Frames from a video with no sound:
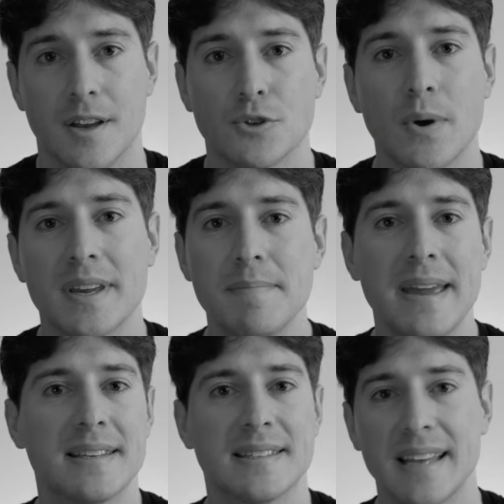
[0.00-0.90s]
so I can
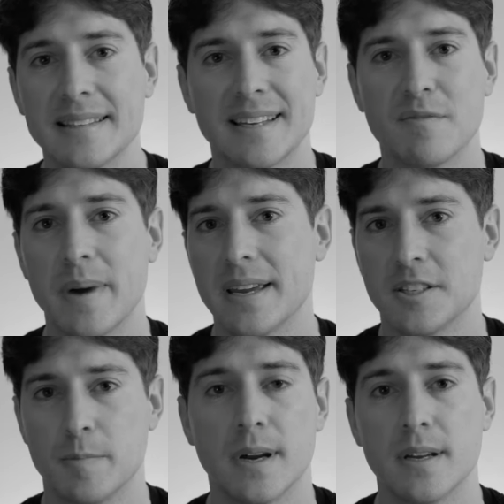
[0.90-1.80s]
make sense out of my
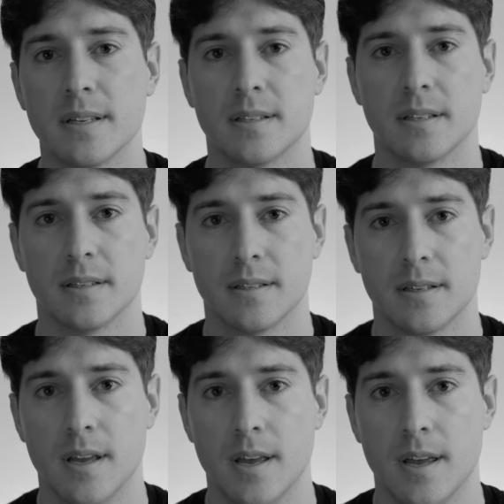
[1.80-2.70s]

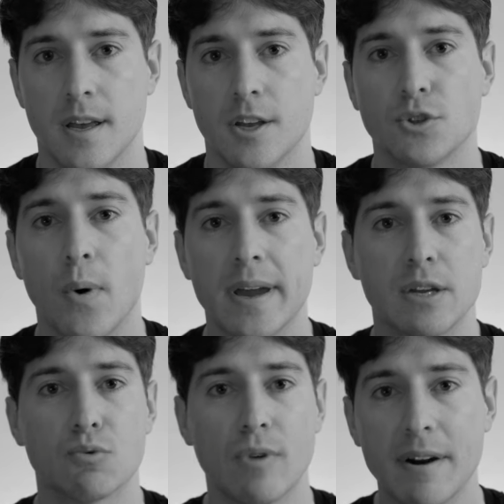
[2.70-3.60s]
experiences, so I
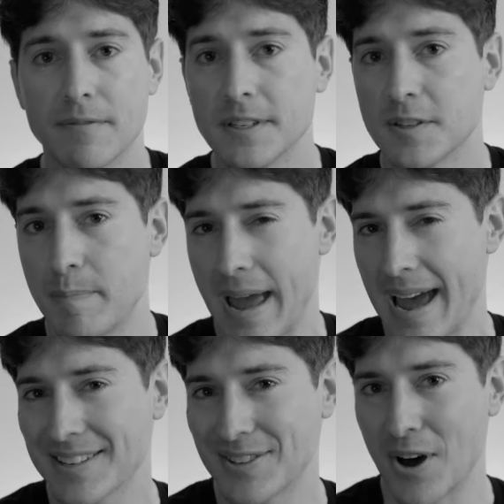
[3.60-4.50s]
can reference
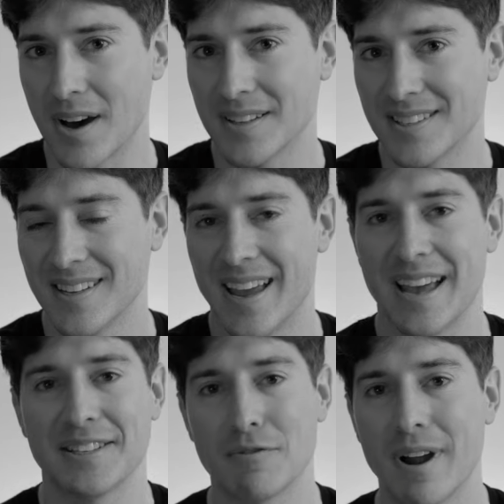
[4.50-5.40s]
past thoughts
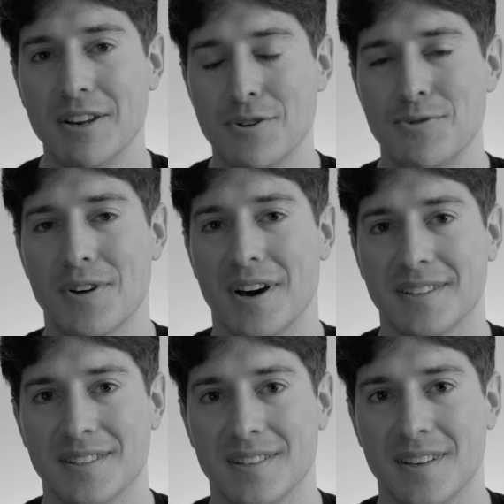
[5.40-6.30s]
as I write new
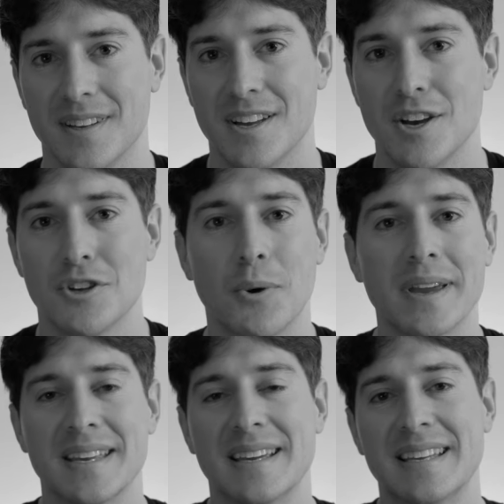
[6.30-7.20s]
thoughts, so
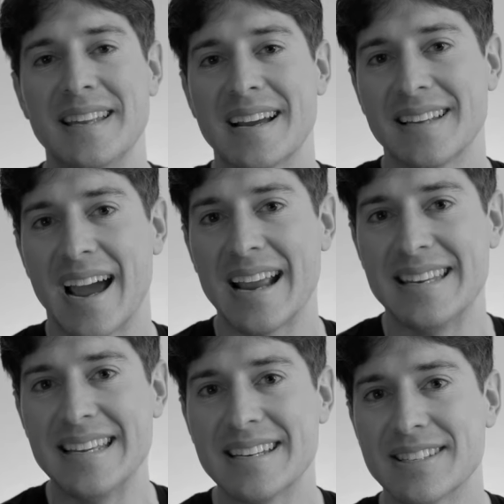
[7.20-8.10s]
I can connect
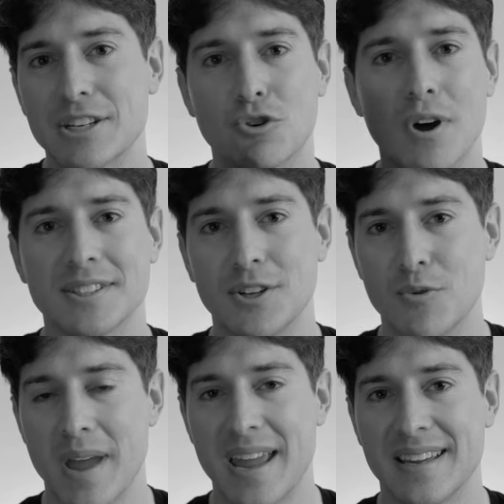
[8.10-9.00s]
ideas across
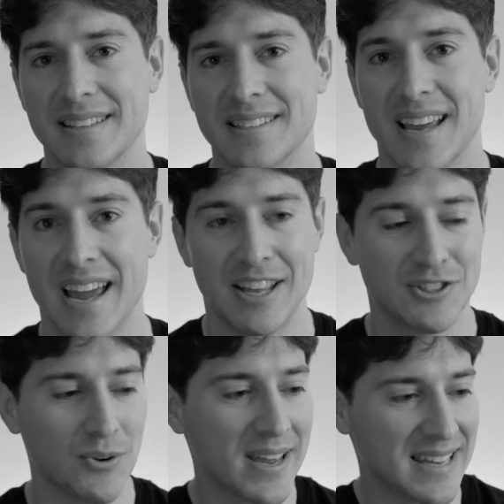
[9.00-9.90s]
domains,
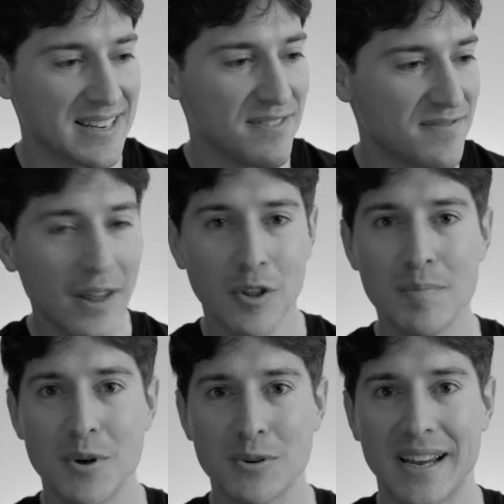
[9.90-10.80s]
and so I can
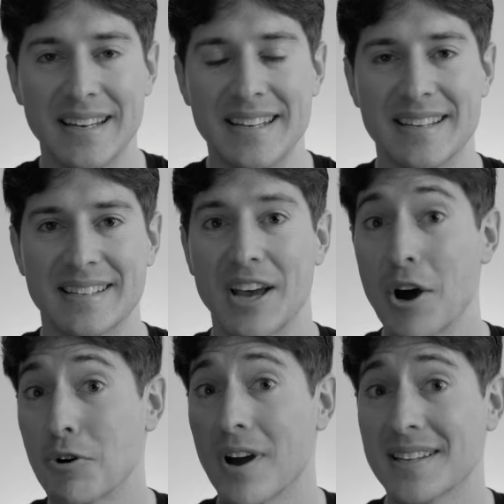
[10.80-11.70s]
develop those ideas
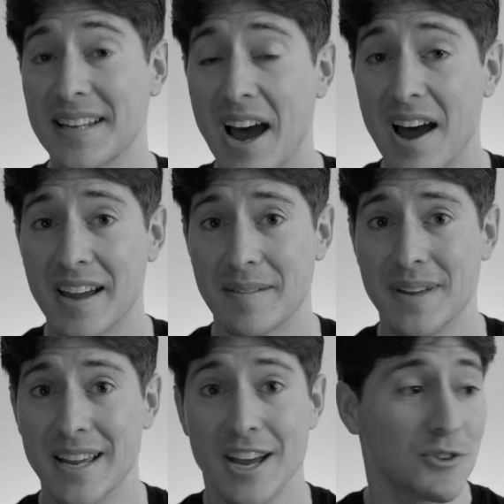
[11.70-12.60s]
across
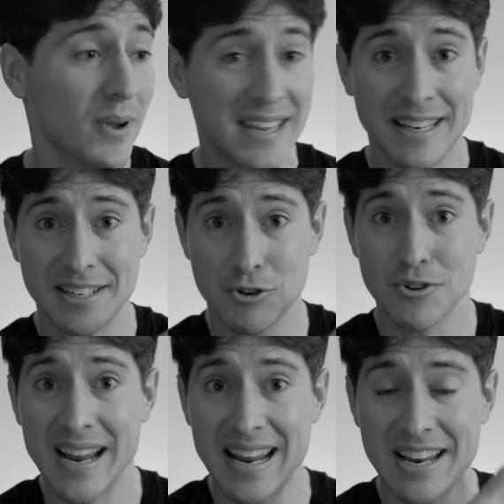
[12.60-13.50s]
time, so I can
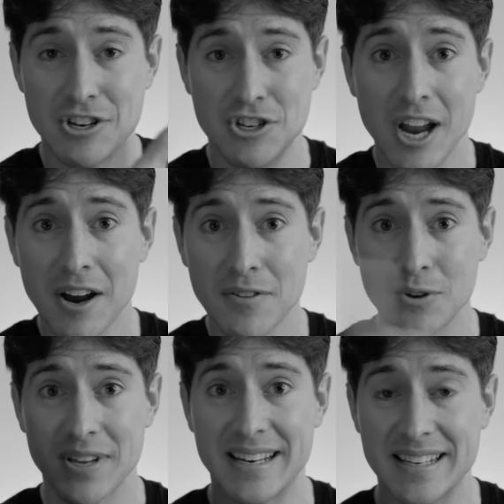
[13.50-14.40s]
create and share
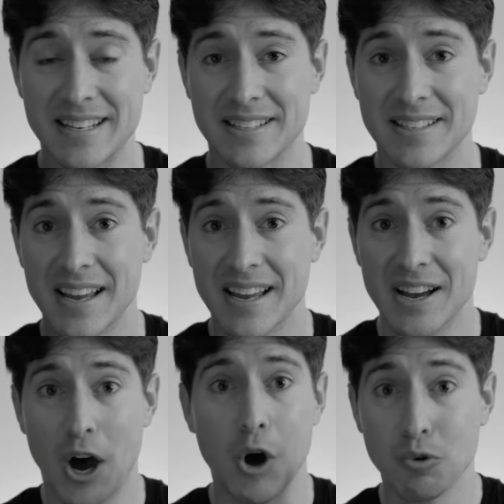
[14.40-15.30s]
those ideas
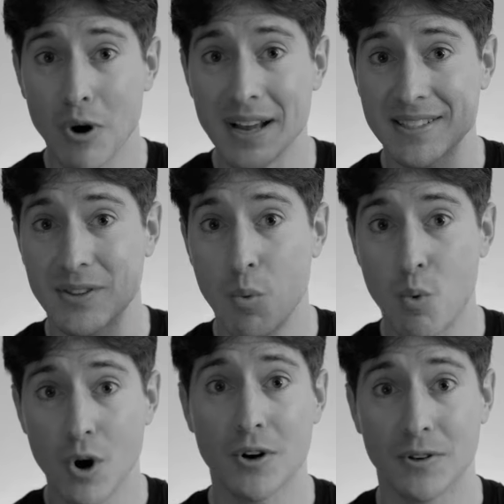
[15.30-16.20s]
across the
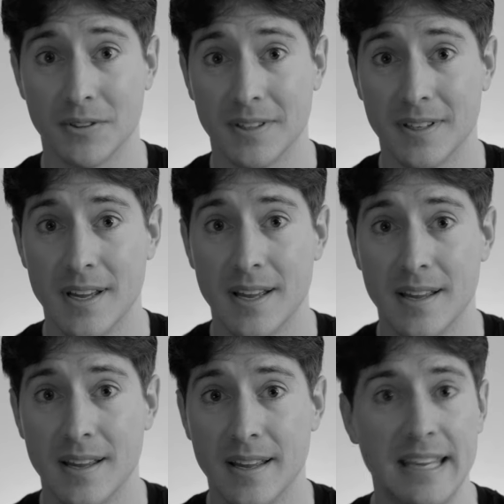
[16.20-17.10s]
world,
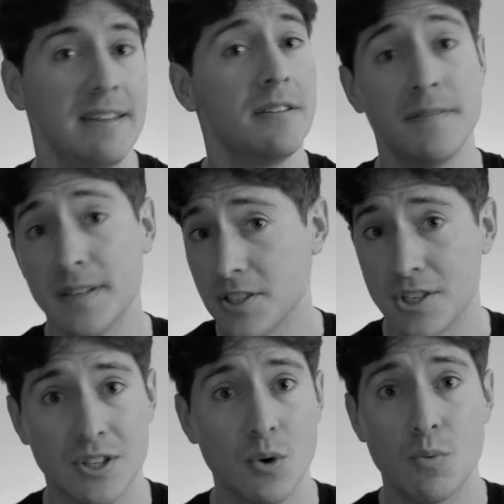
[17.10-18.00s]
even if it's
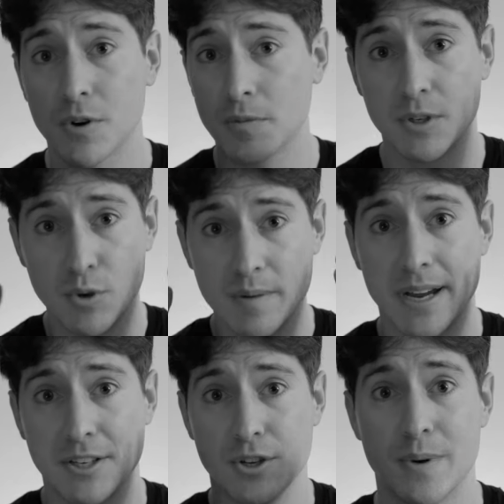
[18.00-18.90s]
just the world between
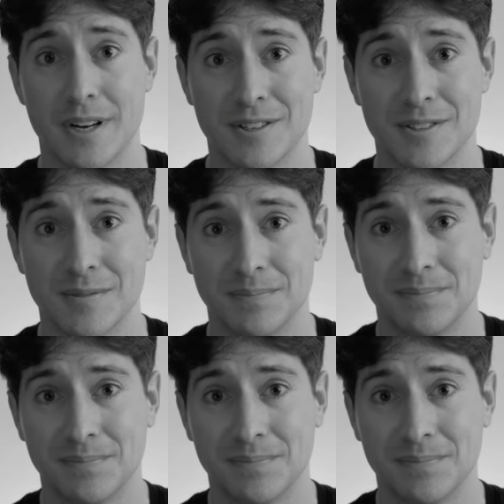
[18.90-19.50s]
my two ears.